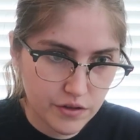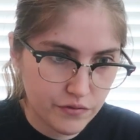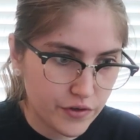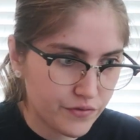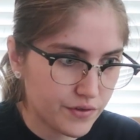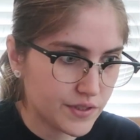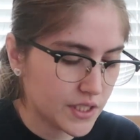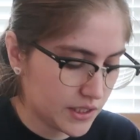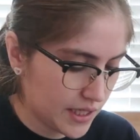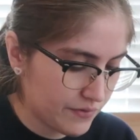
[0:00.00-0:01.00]
two, four, five,
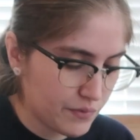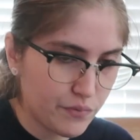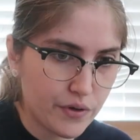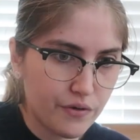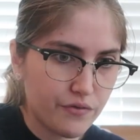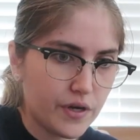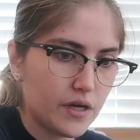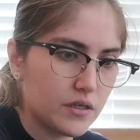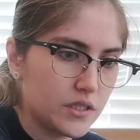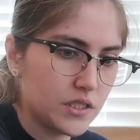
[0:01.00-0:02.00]
six, seven,
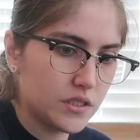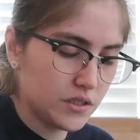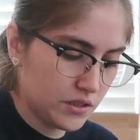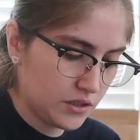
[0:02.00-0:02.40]
perfect.